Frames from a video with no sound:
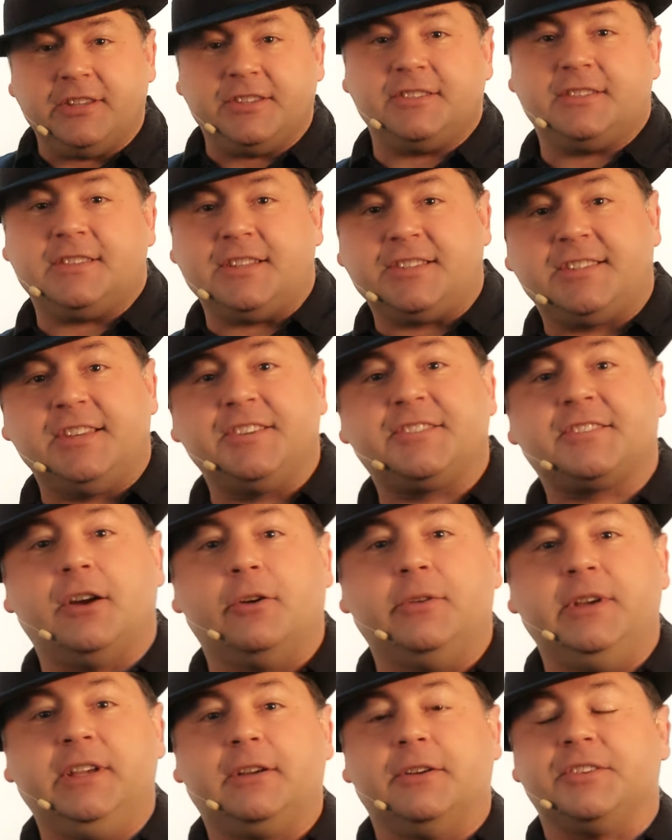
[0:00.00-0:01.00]
the, the,
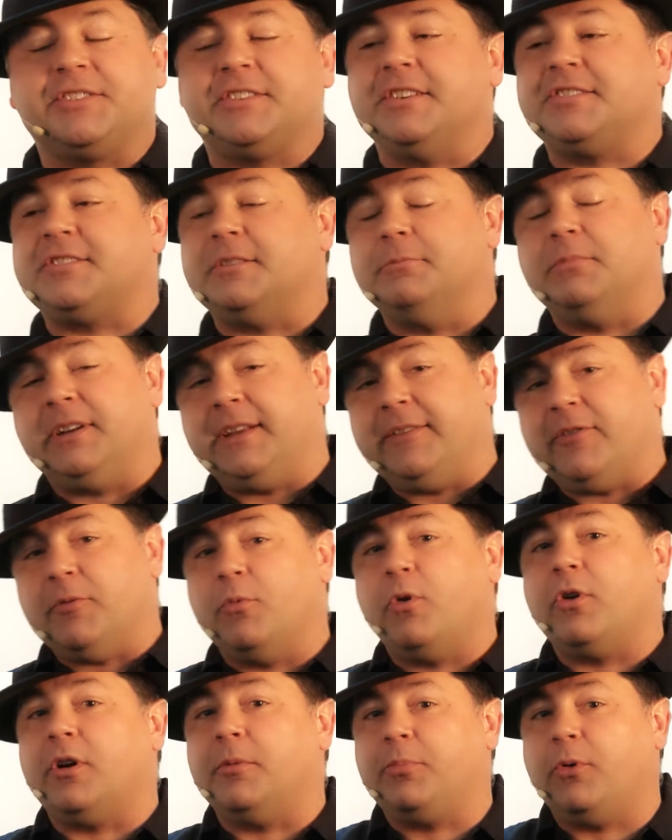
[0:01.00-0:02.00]
Cisco ecosystem, but
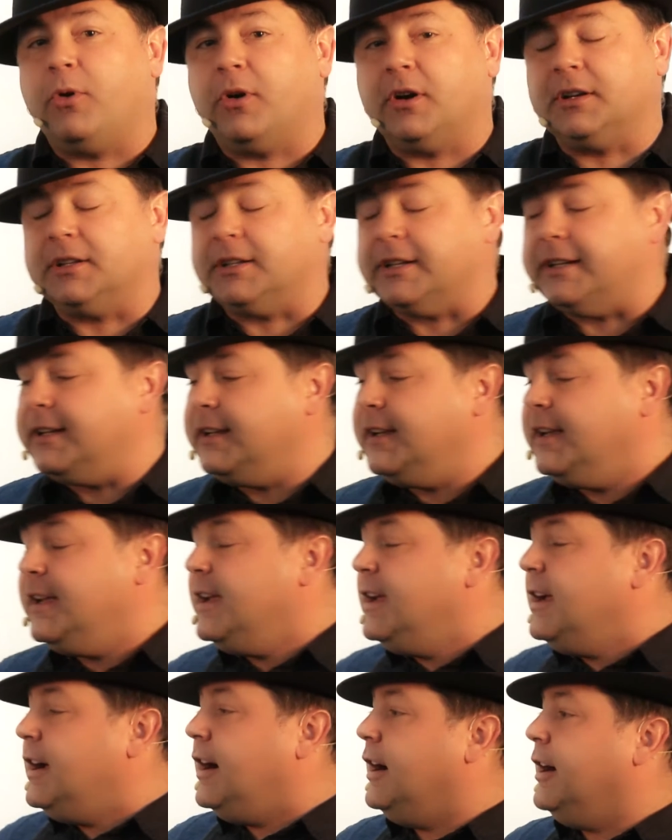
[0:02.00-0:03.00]
even more importantly,
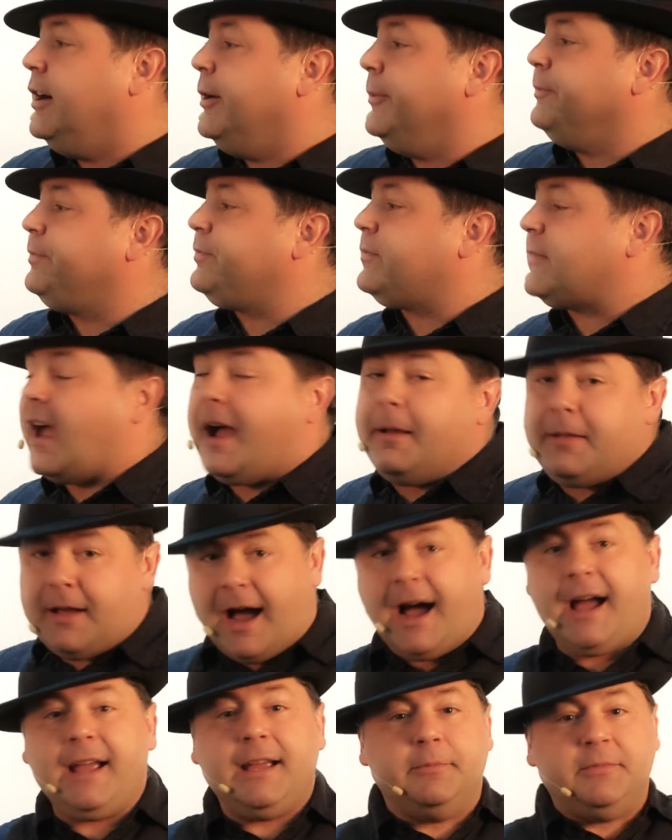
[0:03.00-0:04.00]
um, I,
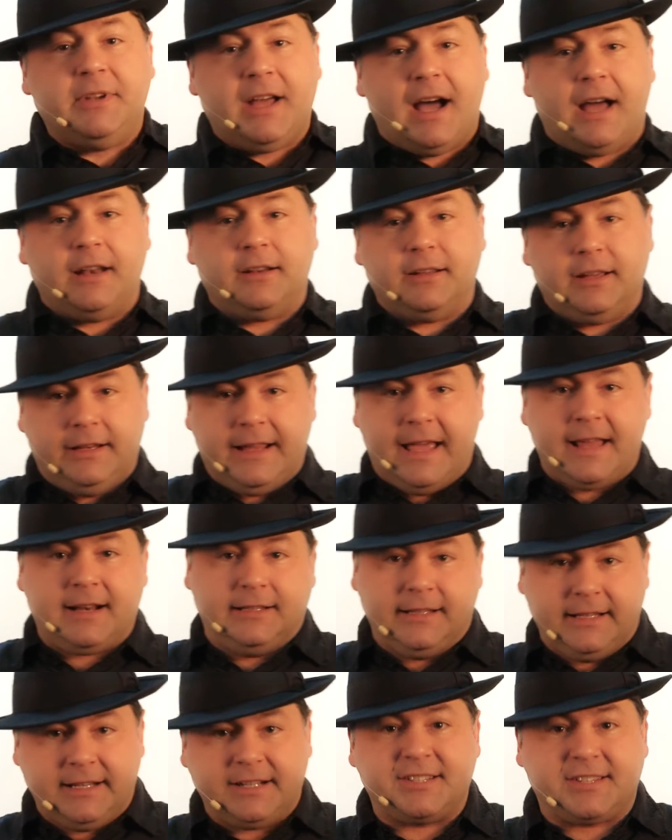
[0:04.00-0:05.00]
I, am not an
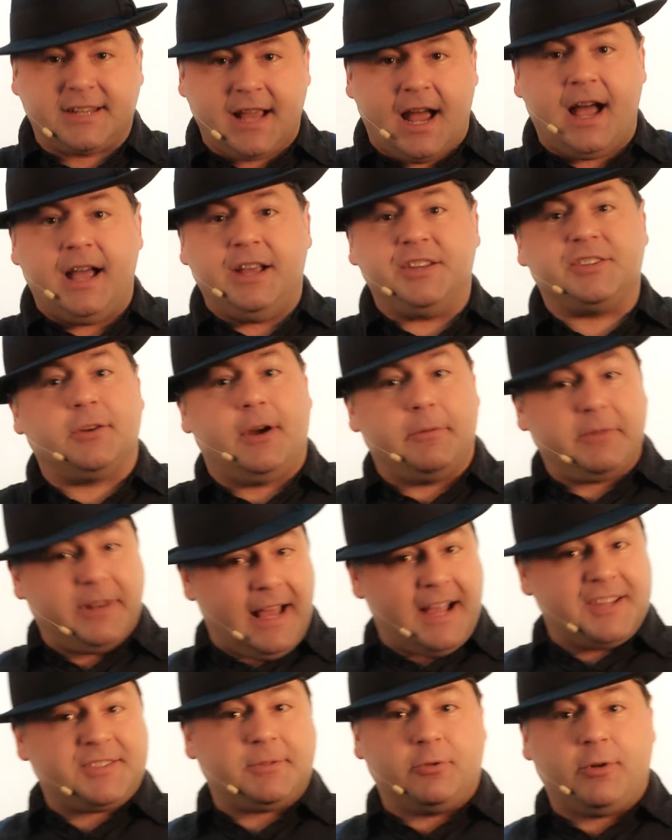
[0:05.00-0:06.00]
analytics guy, so I'm going
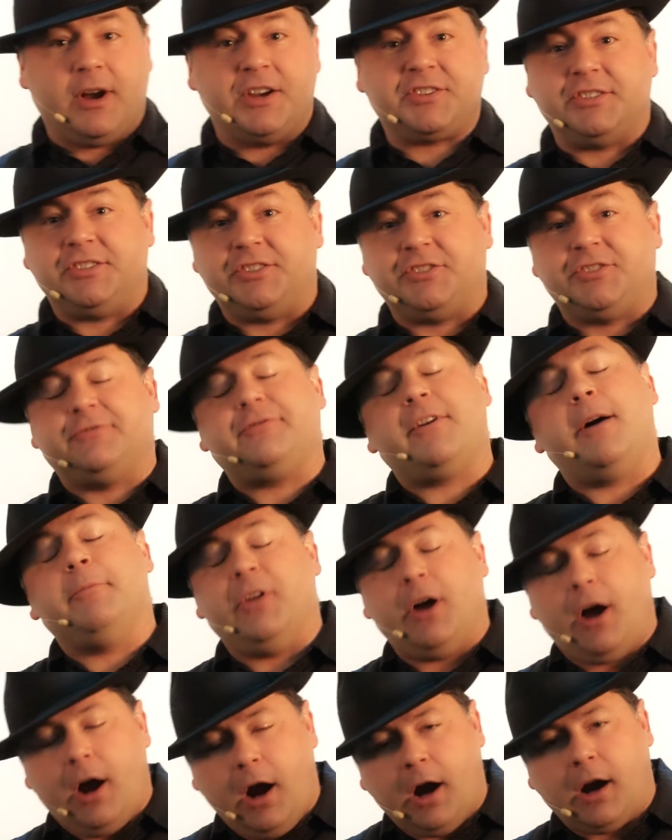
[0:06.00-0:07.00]
to ask some questions
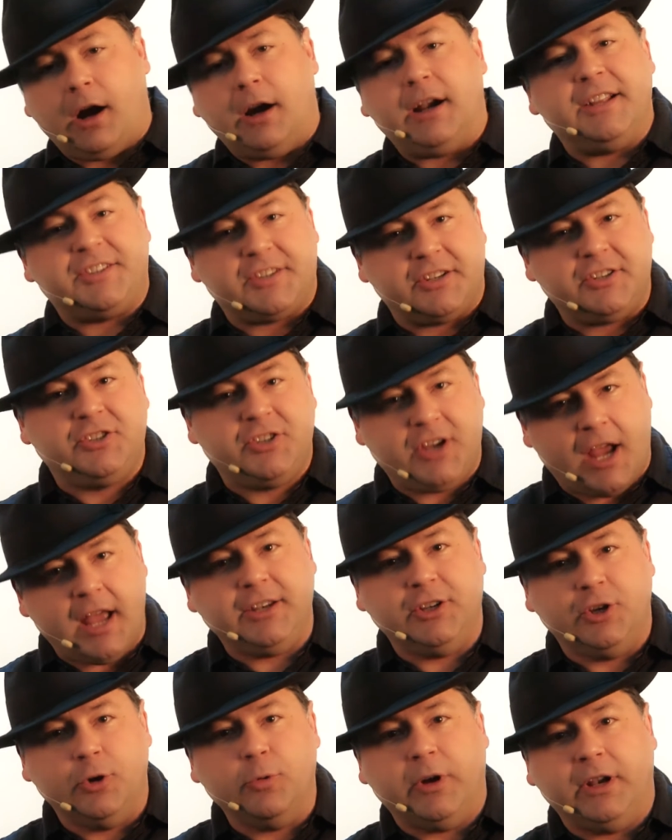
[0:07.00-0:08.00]
from the heart. It's a
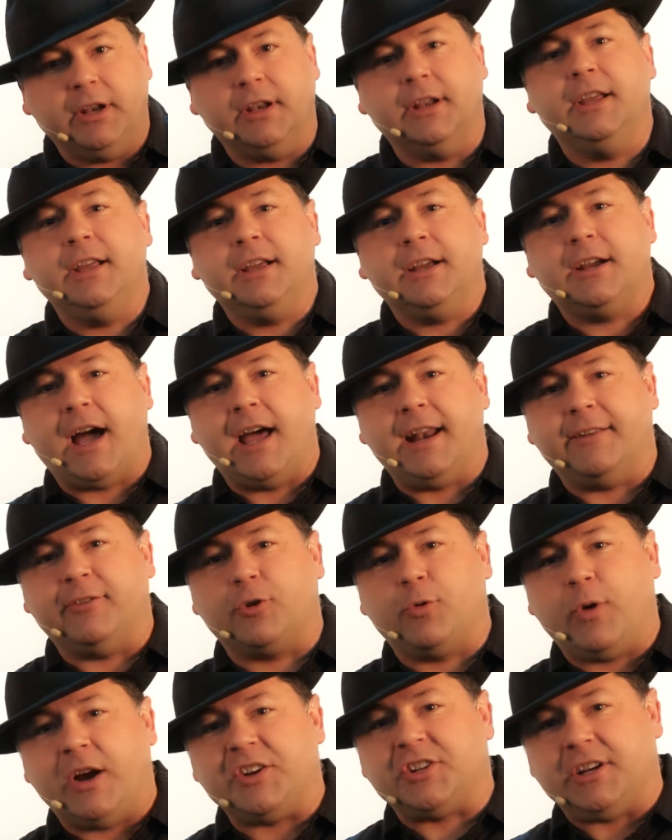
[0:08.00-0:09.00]
genuine kind of
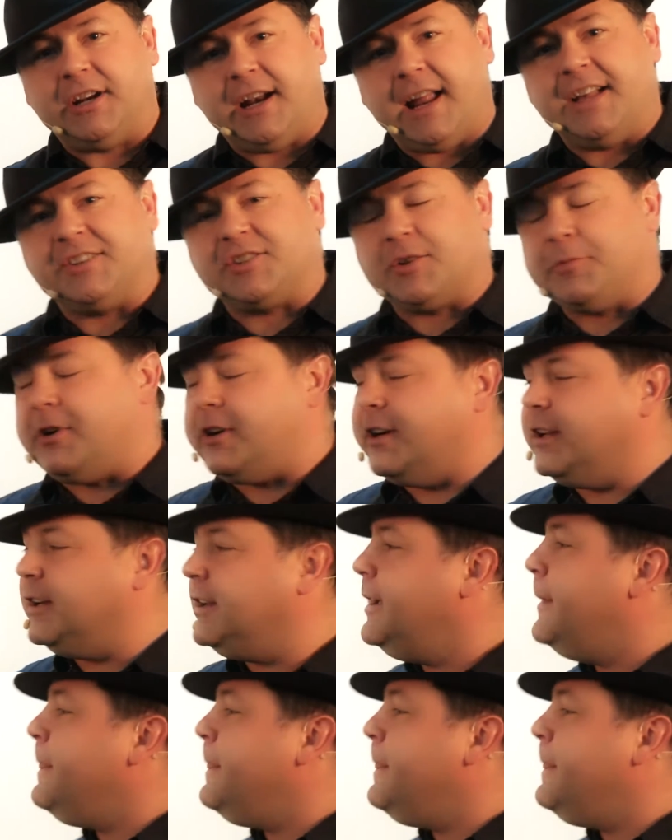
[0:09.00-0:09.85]
a question and answer period.